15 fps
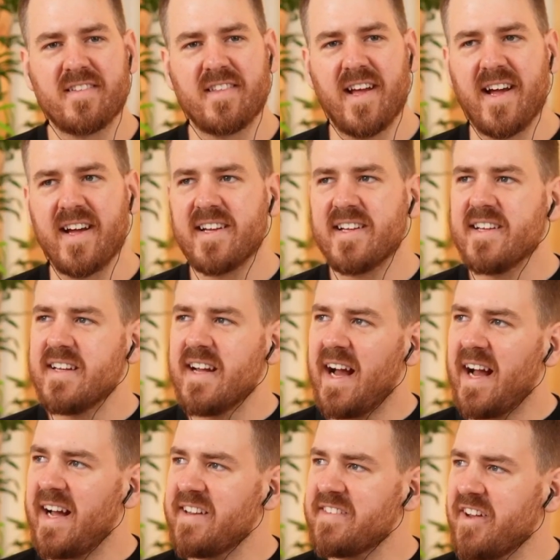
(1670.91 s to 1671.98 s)
there
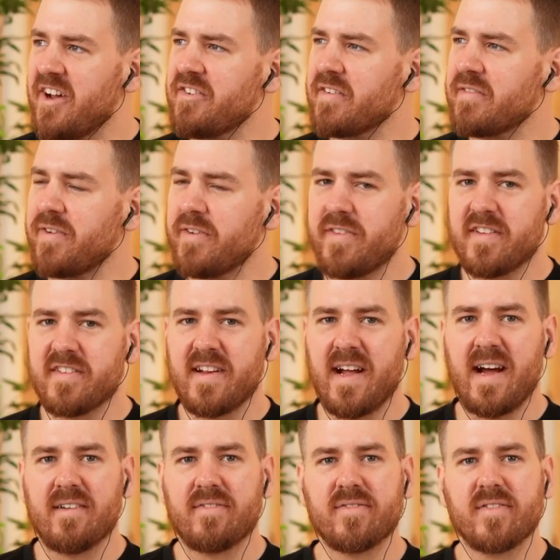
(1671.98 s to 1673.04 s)
and there's 150
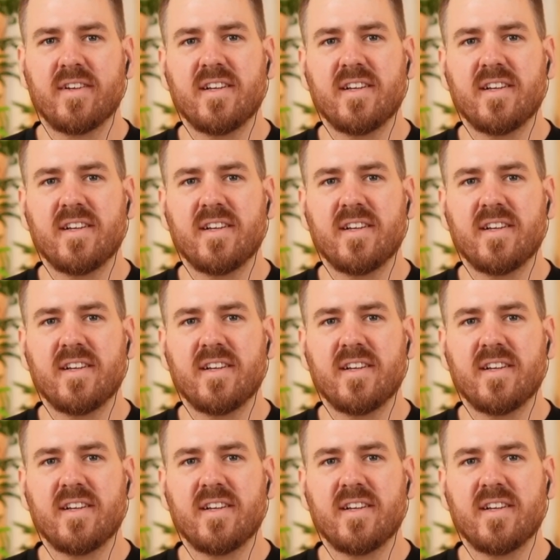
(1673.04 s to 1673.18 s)
staff,